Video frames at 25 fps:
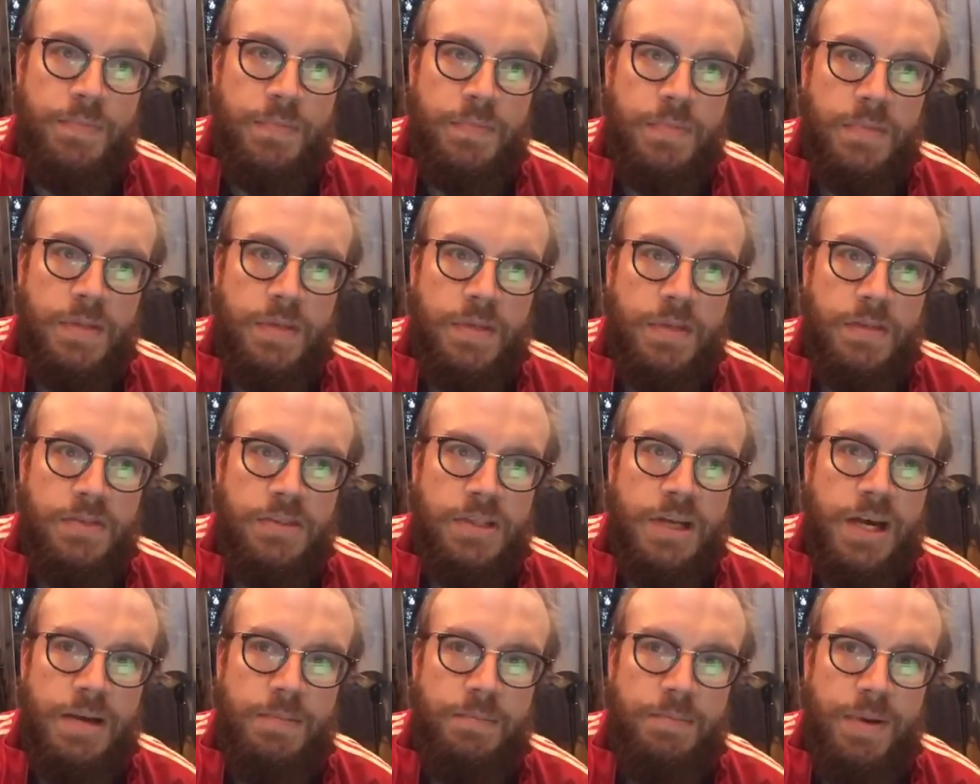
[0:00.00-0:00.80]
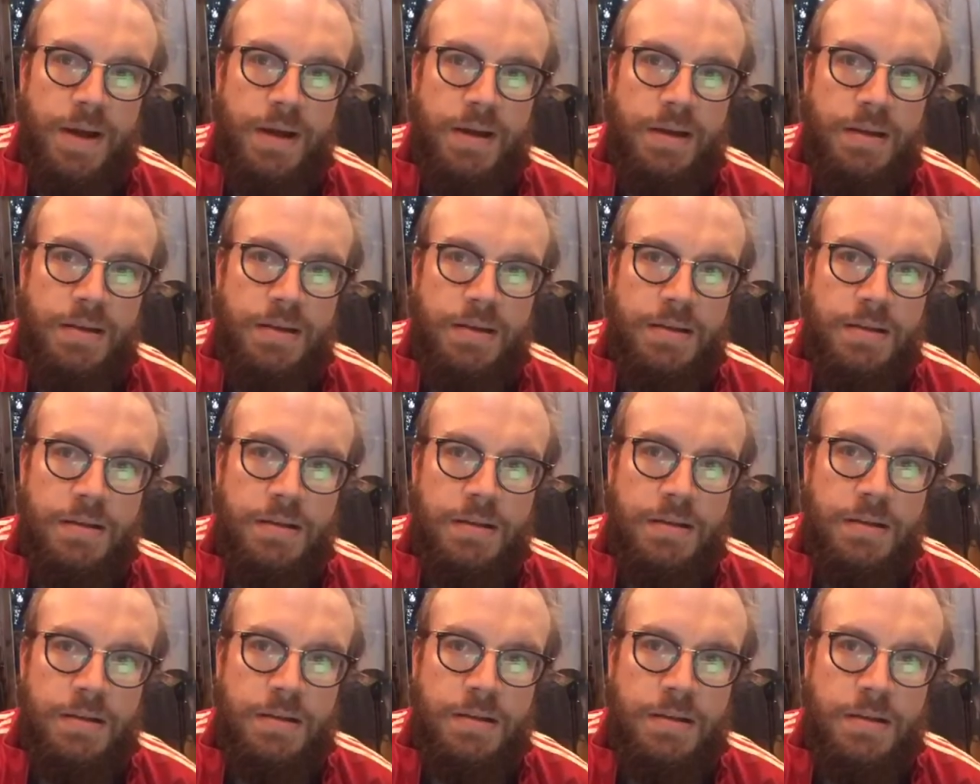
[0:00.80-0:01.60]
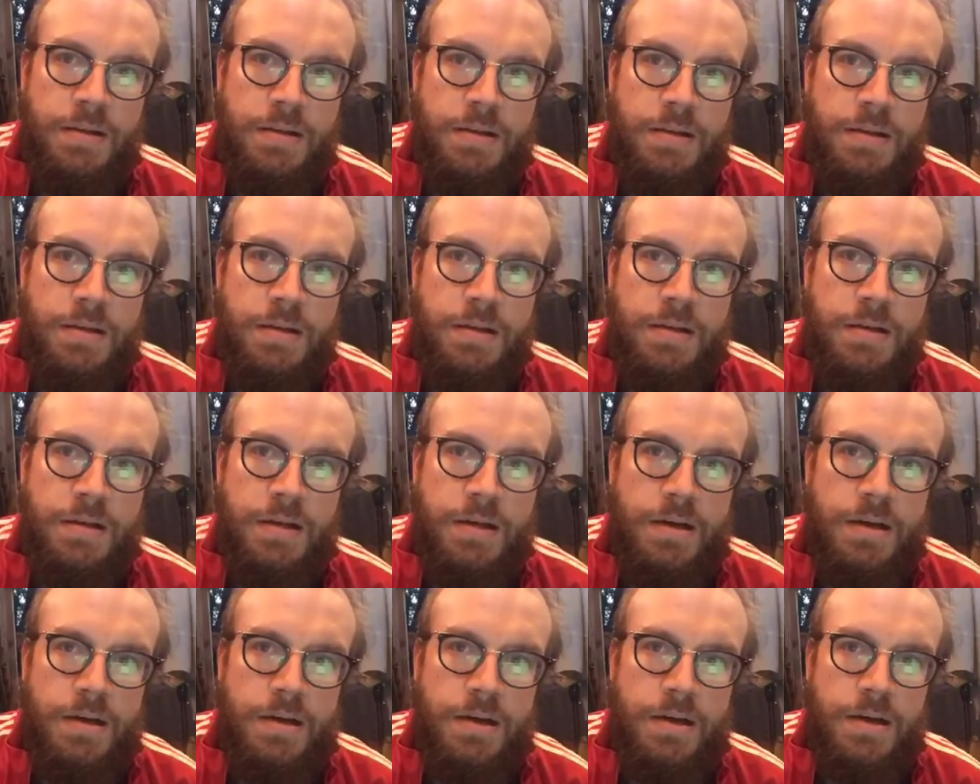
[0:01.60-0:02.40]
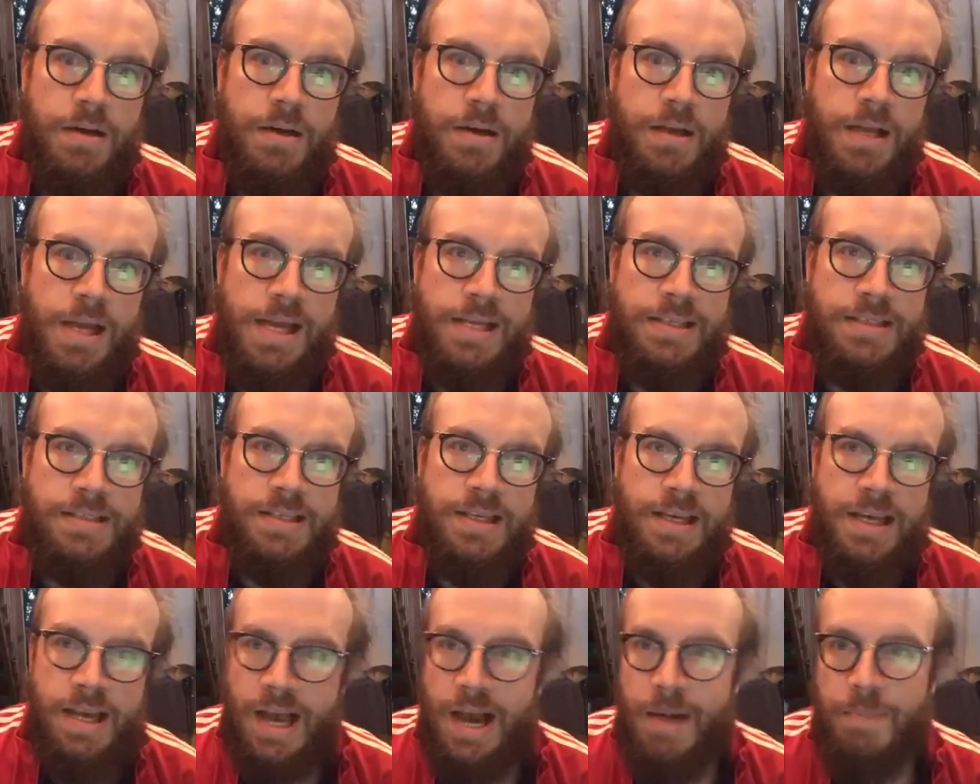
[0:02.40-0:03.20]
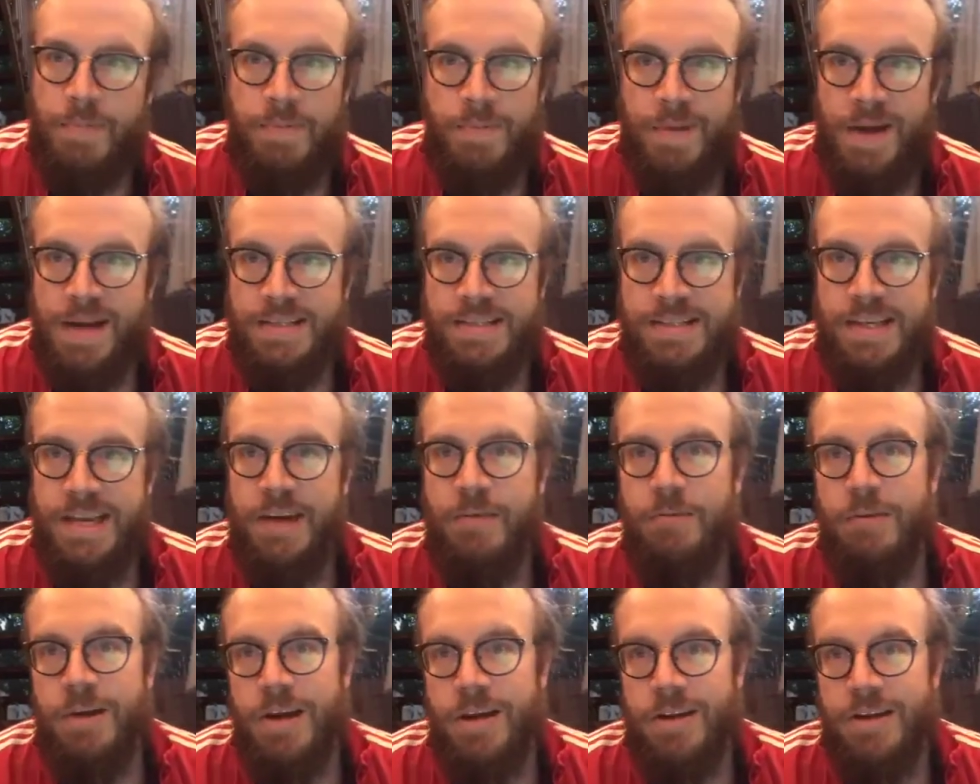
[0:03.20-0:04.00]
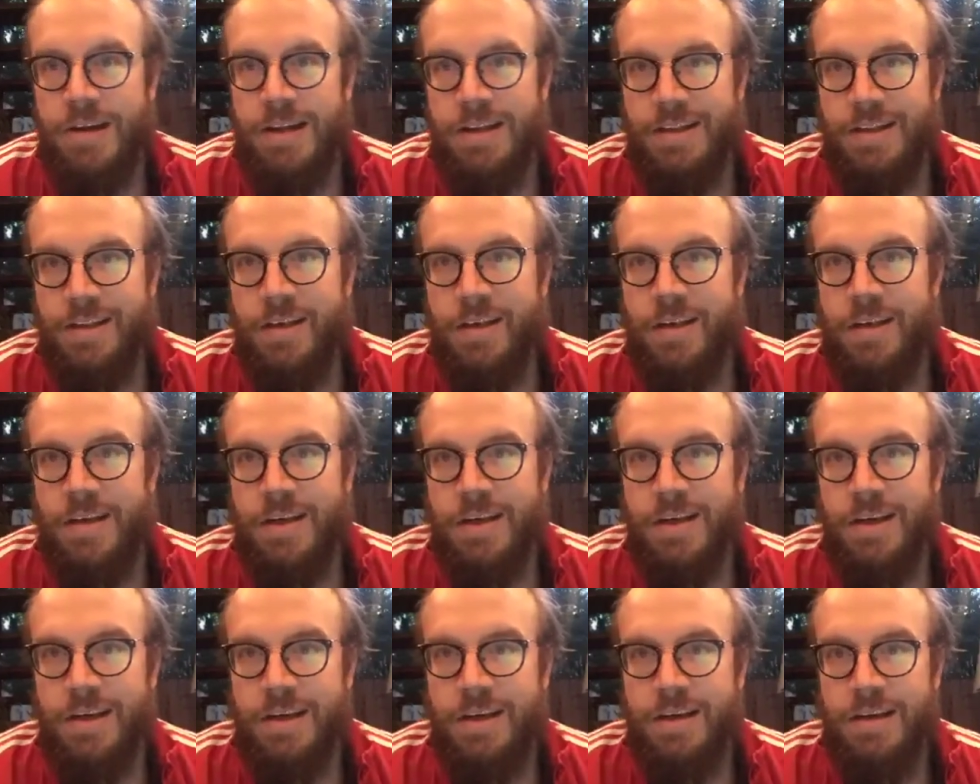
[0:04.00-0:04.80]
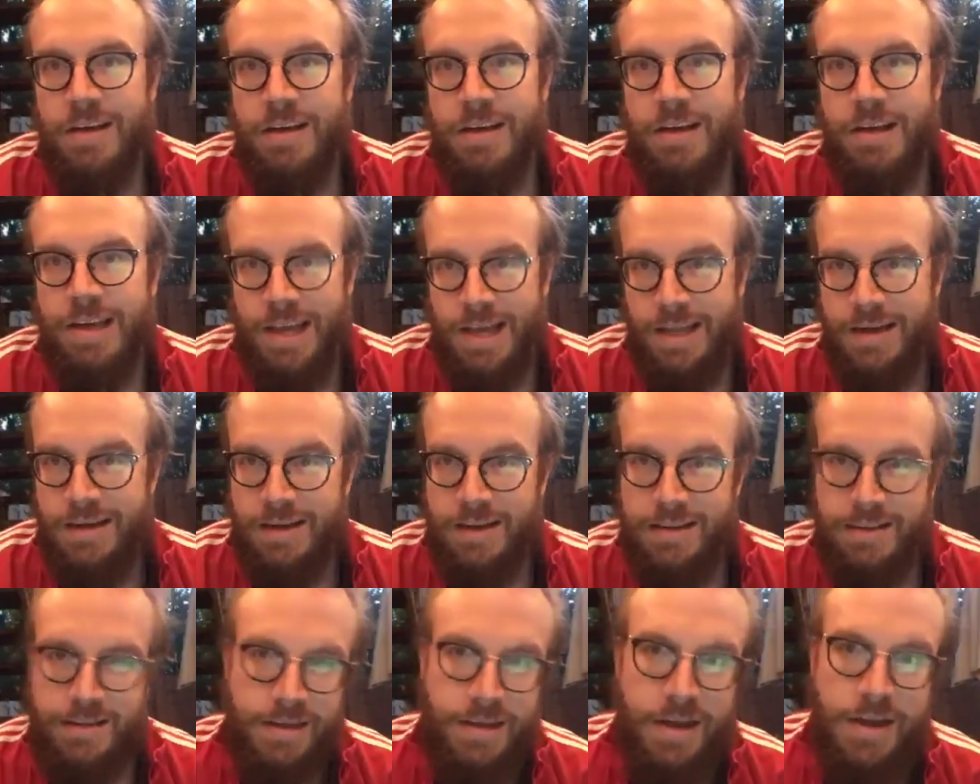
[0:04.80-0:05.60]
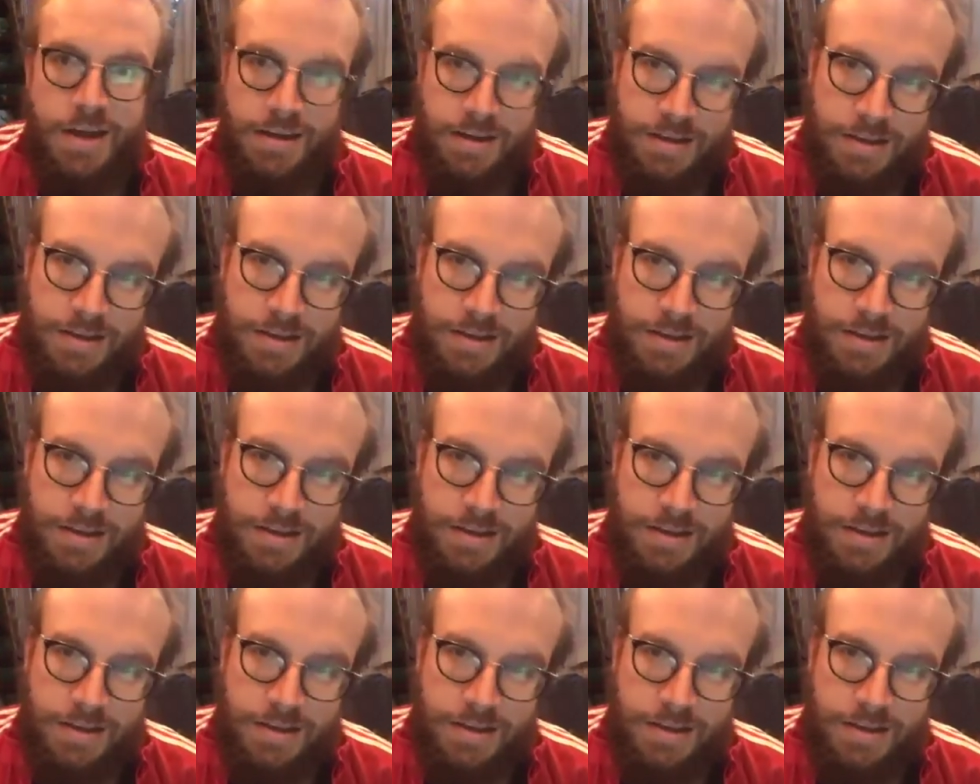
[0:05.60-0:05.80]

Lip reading: John Bell as the compromise can't we all get along candidate, the cuck.